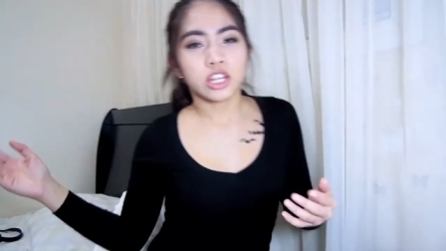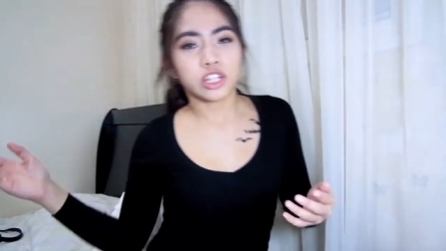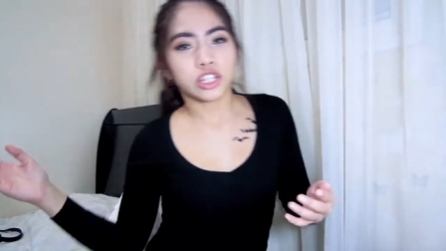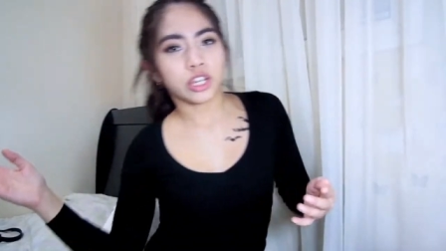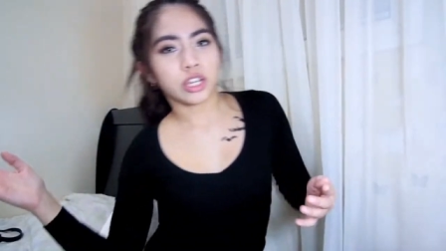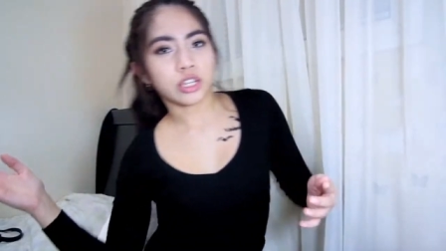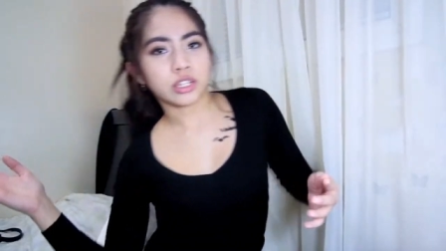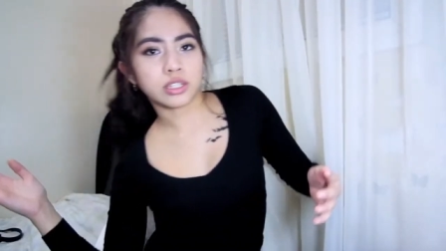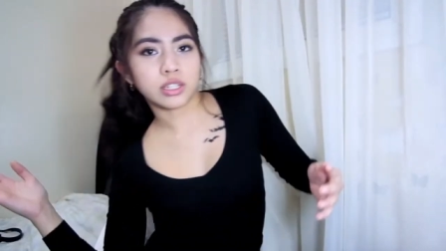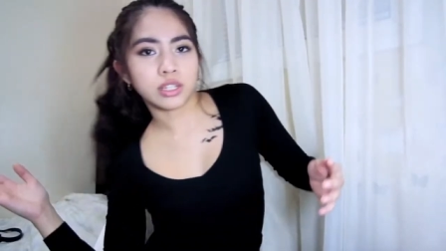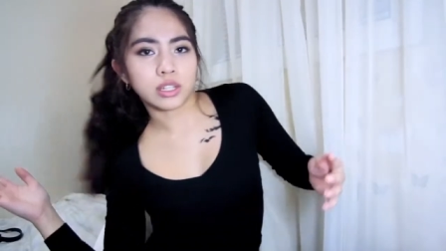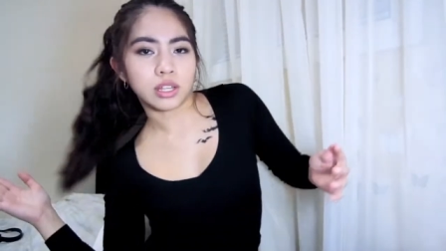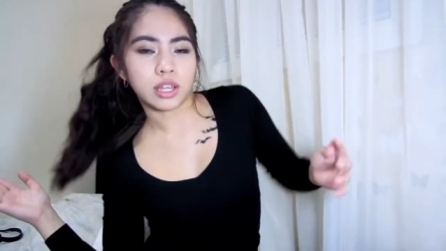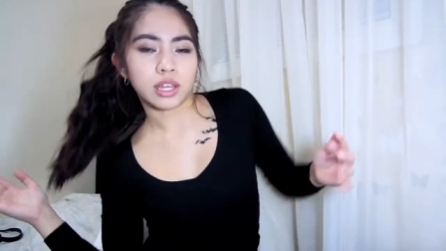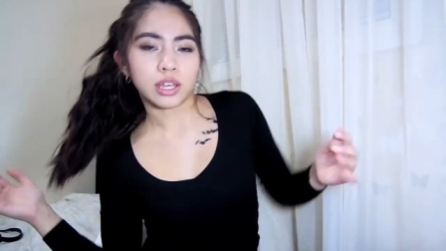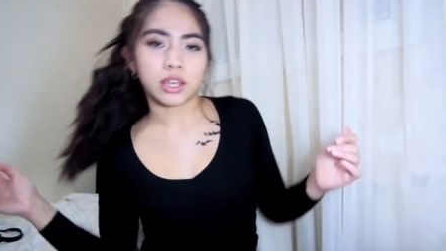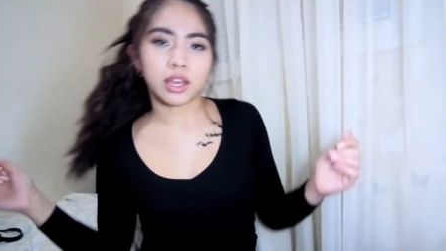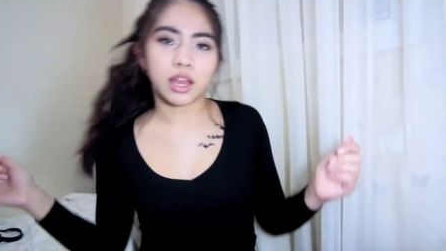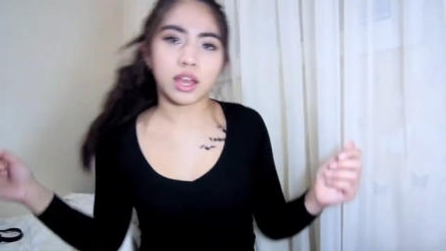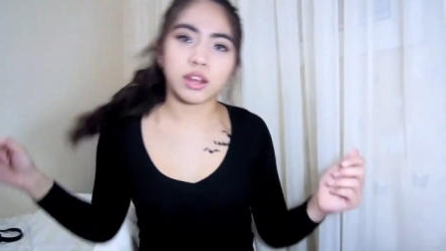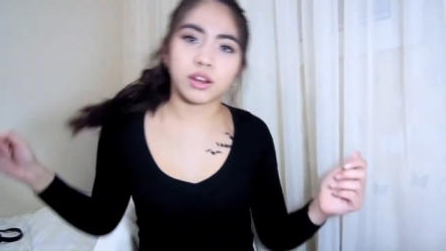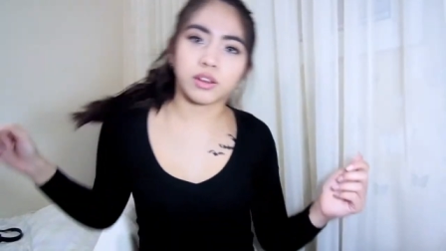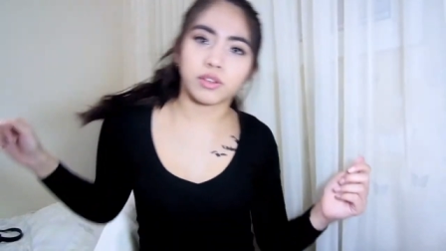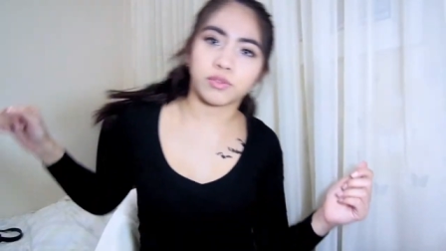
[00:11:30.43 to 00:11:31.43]
she has to like
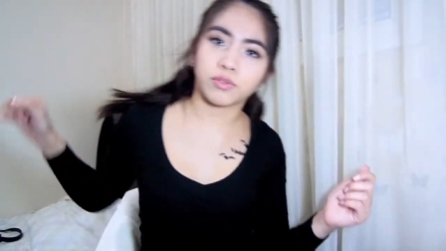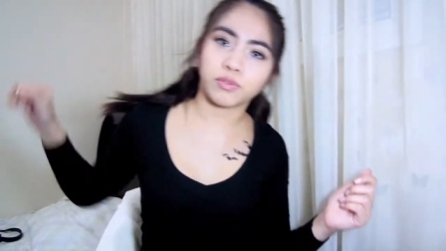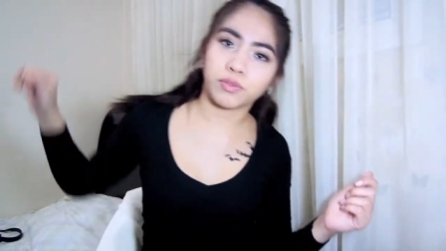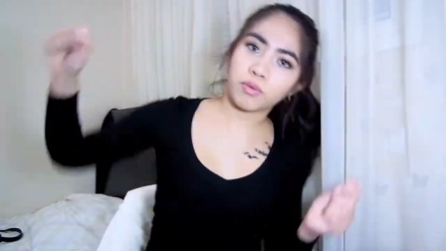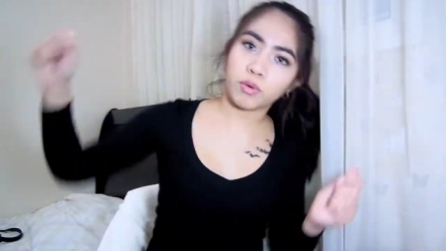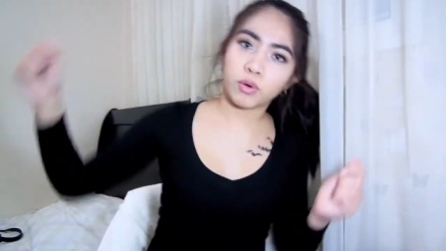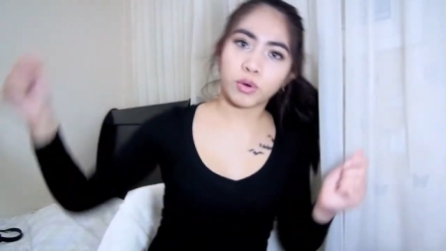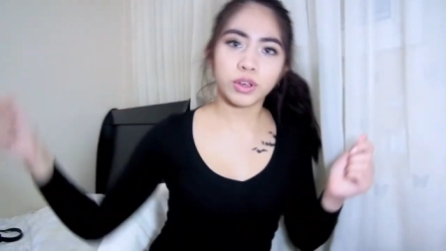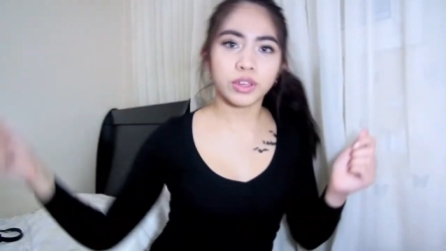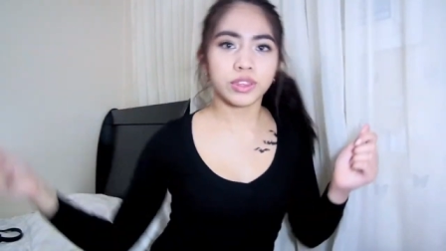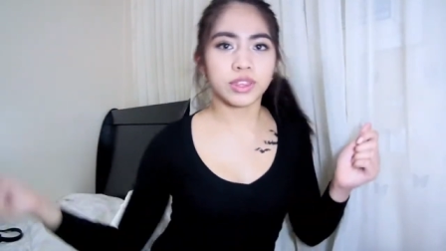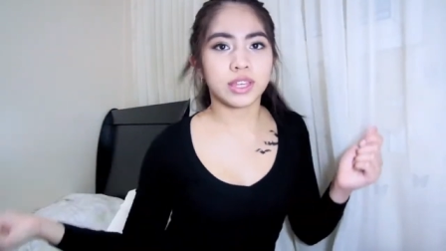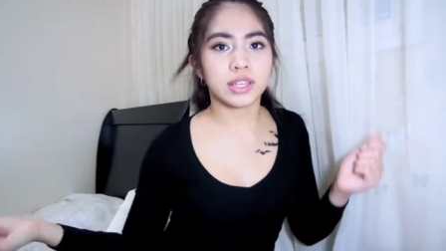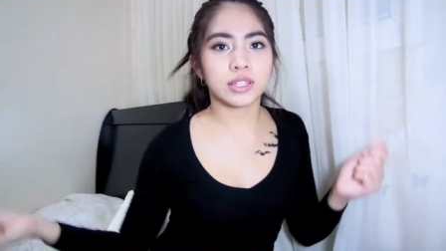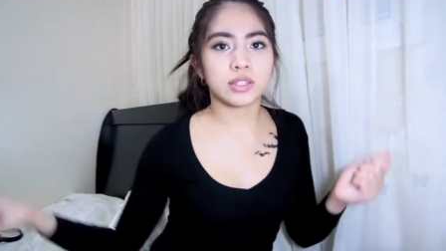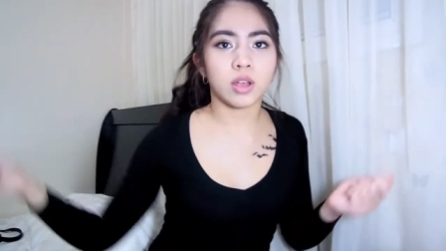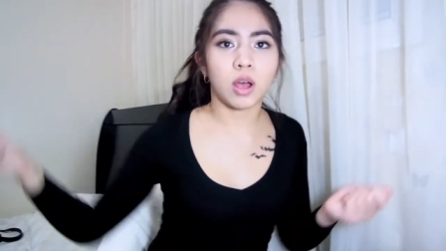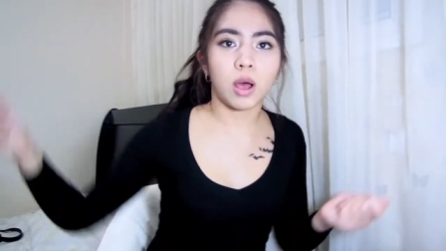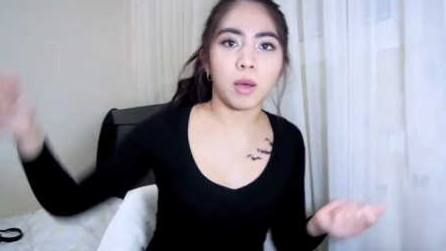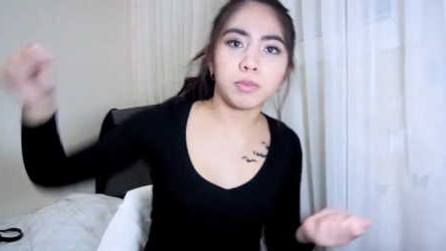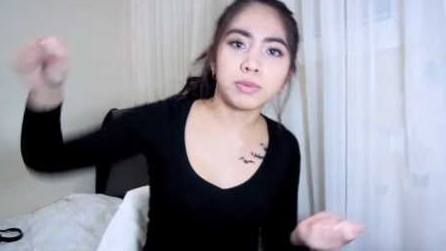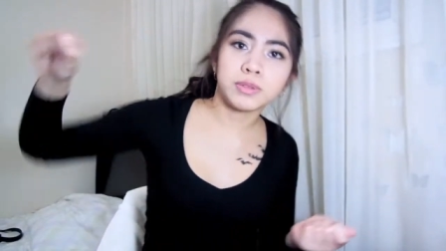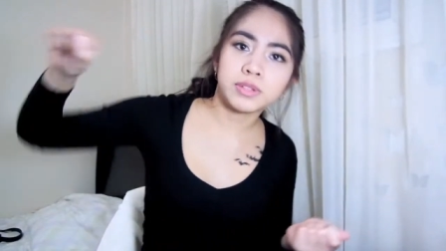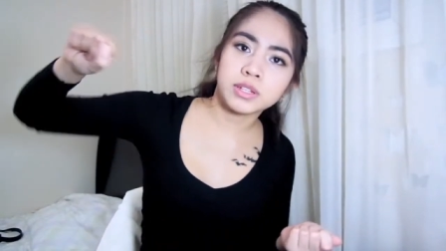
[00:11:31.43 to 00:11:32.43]
kind of avoid
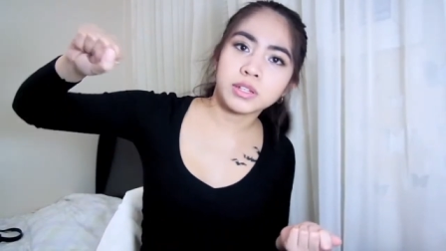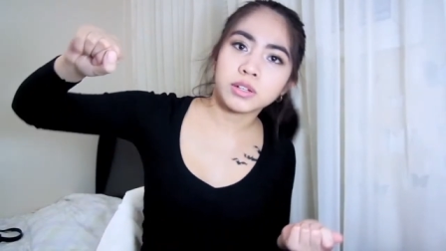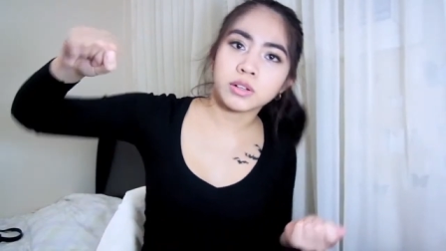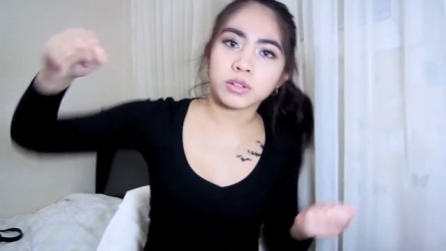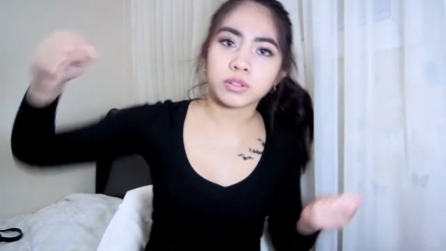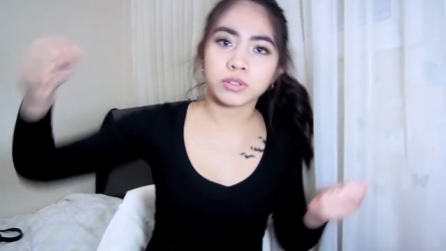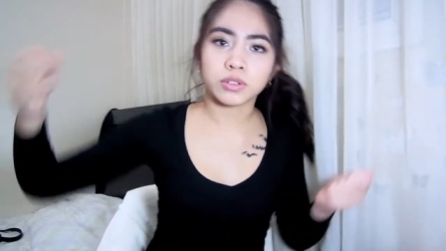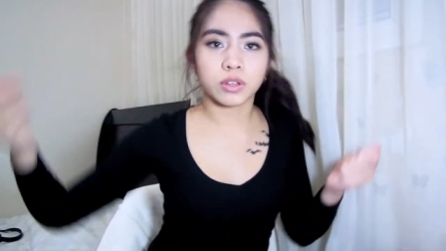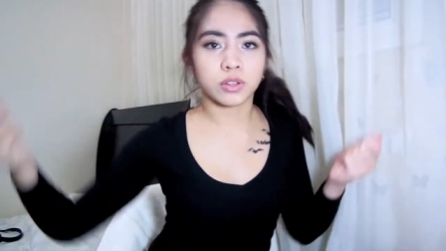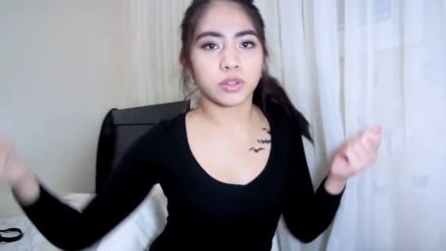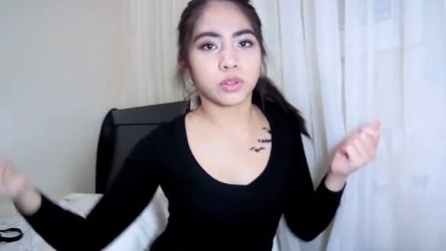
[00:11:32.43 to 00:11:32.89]
these obstacles